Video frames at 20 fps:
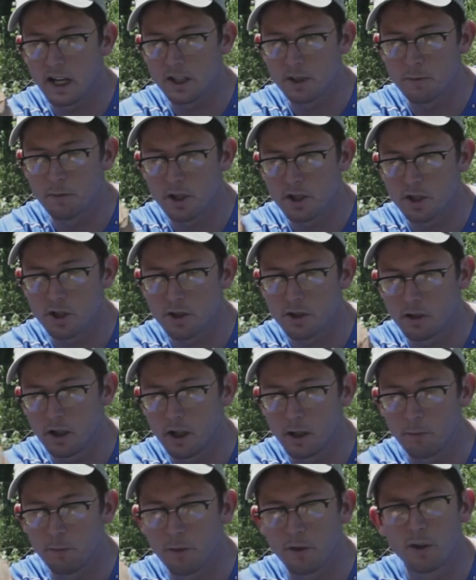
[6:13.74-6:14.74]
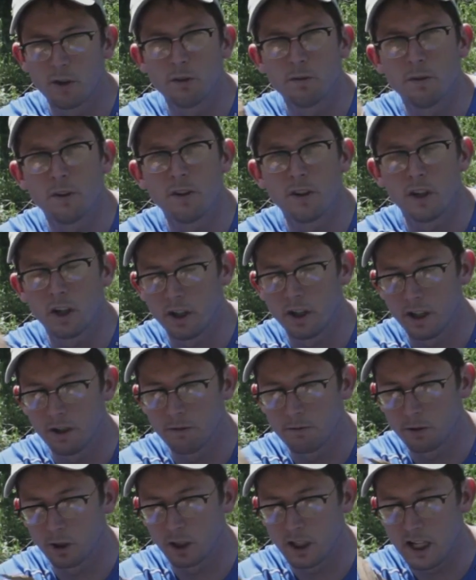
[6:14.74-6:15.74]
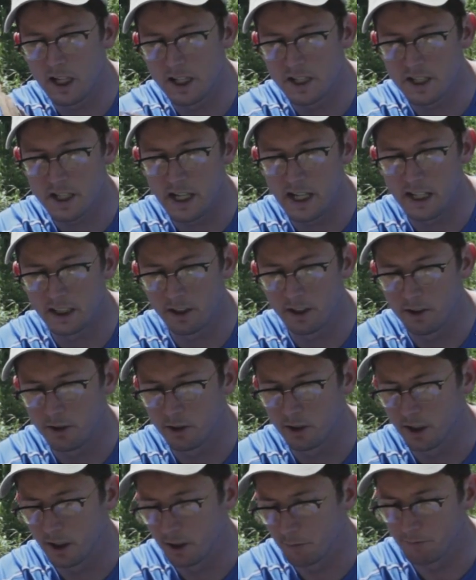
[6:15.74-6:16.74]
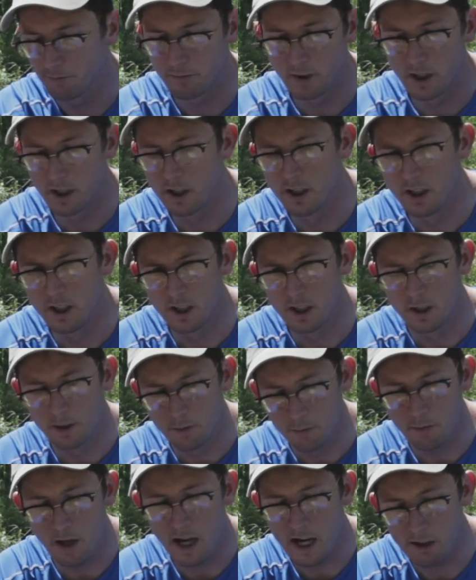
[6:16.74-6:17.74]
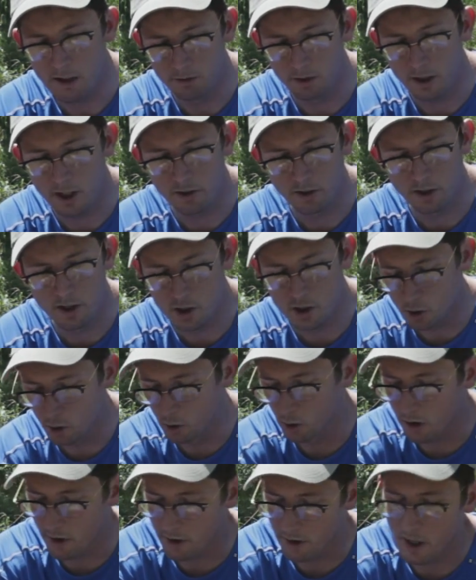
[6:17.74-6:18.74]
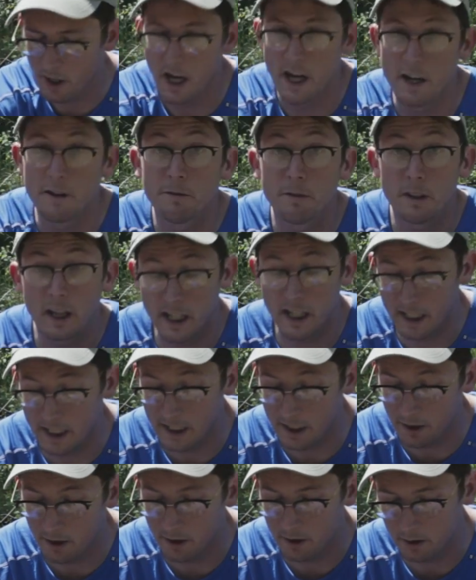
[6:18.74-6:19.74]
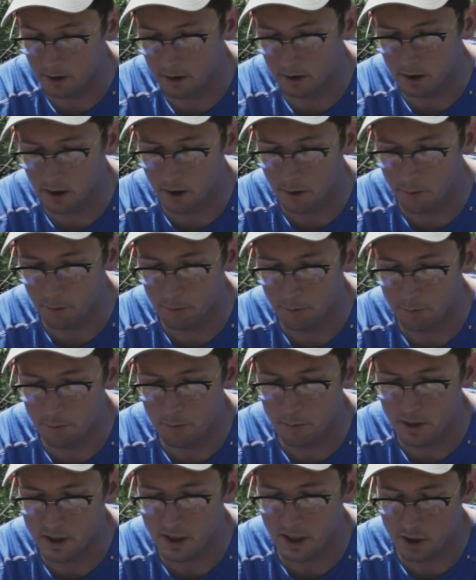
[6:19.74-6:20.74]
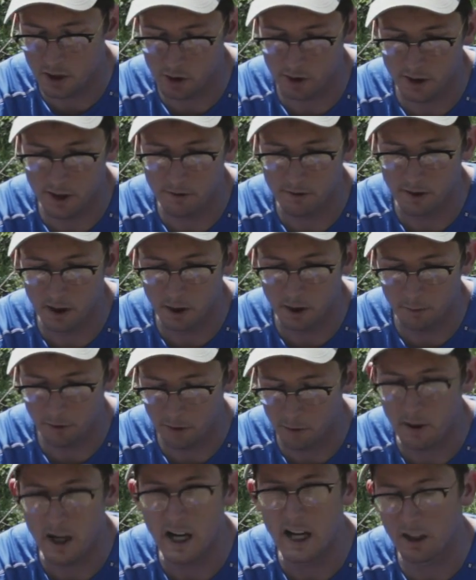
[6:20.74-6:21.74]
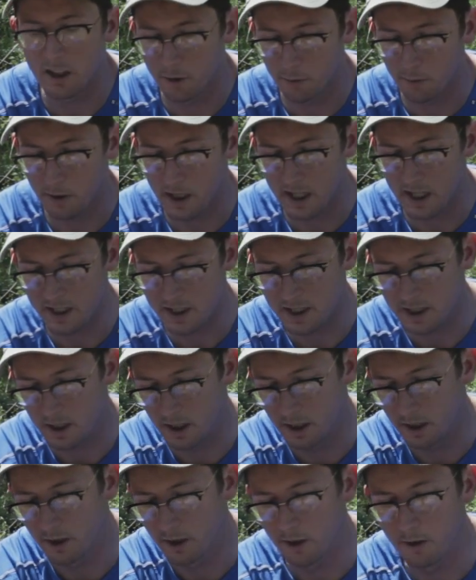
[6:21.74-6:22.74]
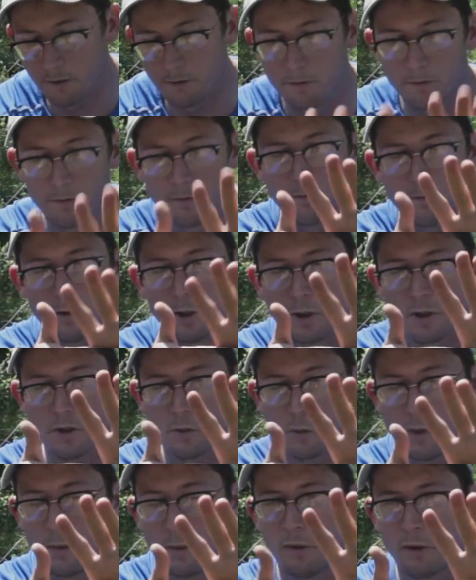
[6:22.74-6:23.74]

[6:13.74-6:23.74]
as much um, surface area for contact, and you're going to have less control of the knife and um, potentially develop some hot spots in the first web